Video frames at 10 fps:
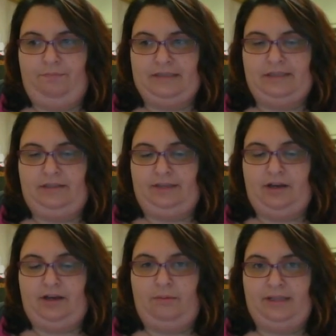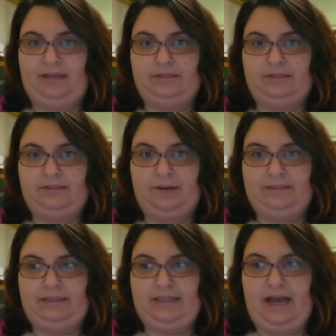basically complex carbs
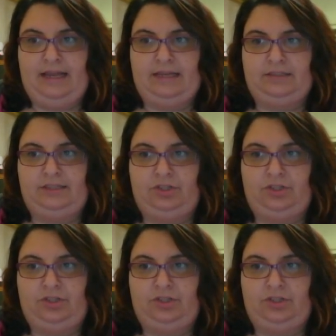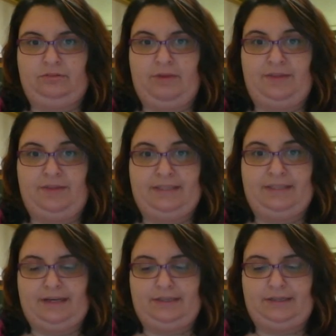like that until month 6.
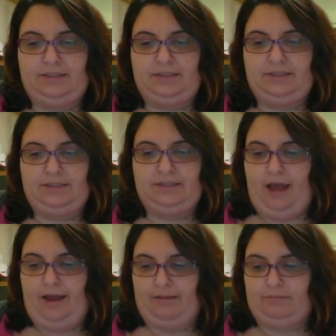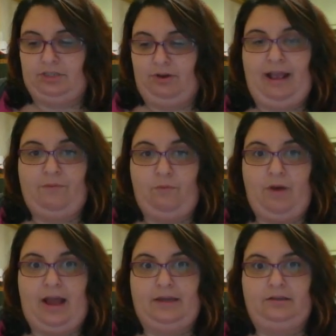So I have a
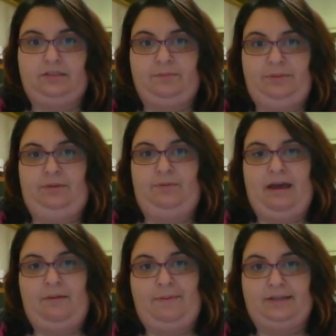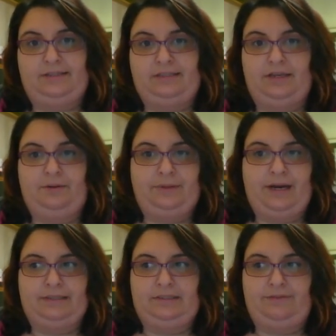while to be without pasta and
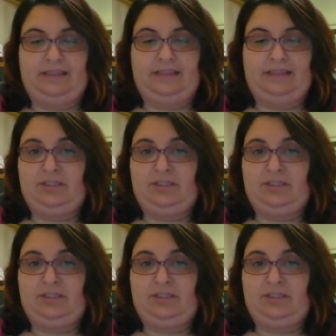bread and stuff like that,